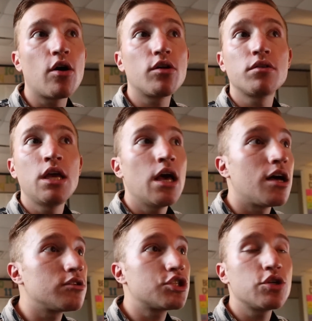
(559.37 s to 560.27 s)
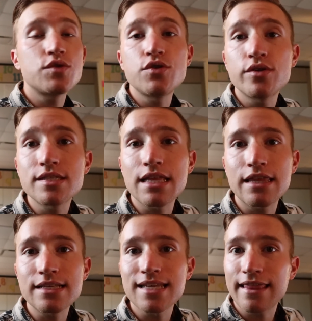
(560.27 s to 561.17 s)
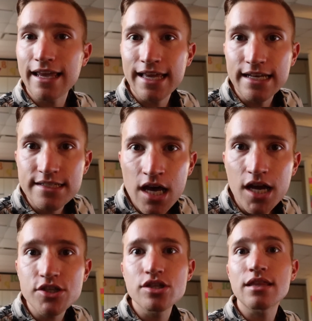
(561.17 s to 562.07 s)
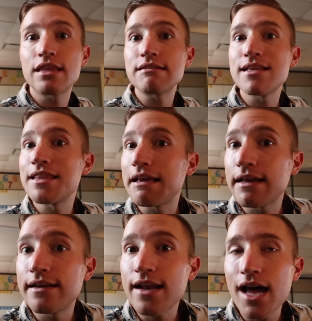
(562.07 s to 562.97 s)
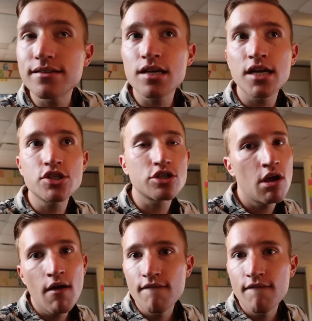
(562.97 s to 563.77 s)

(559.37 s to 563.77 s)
I'll show students the things that they can touch, the things that they cannot touch,